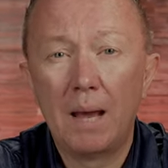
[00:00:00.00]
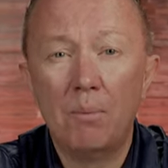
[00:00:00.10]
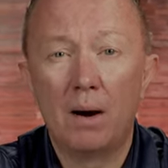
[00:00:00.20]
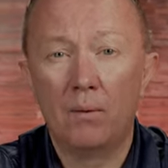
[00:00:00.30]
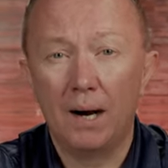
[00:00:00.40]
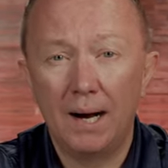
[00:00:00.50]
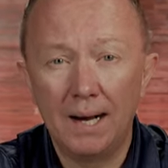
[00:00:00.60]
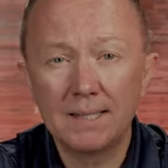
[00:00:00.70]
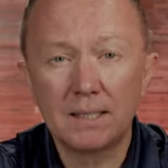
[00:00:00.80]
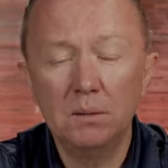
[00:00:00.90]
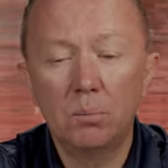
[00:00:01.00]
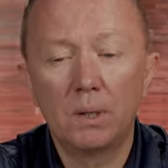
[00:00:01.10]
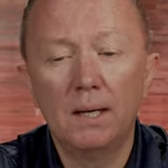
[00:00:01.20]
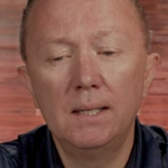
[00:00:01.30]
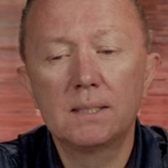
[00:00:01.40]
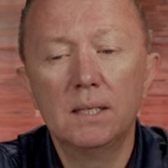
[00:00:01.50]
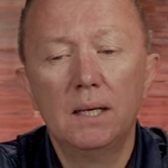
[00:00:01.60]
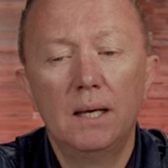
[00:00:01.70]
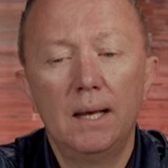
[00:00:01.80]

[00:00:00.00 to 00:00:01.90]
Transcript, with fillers: above asking price,